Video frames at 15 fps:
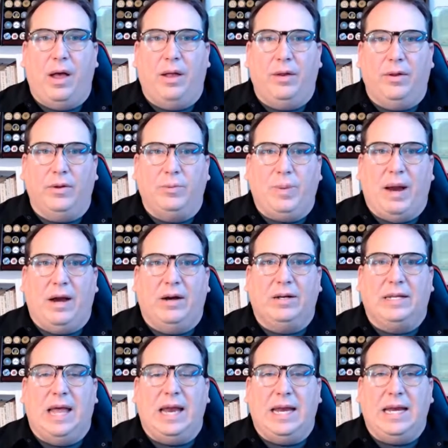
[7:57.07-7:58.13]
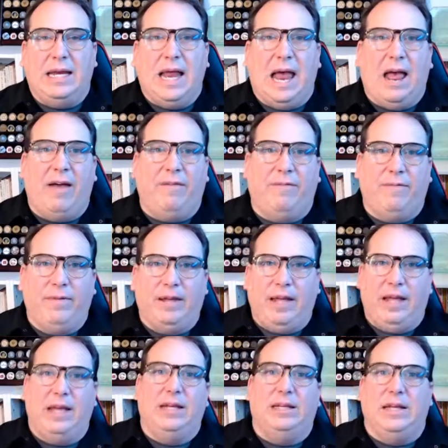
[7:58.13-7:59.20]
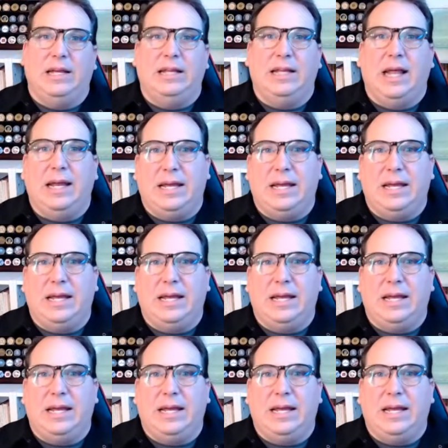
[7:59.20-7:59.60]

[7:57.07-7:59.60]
Those parents that need to have kids in that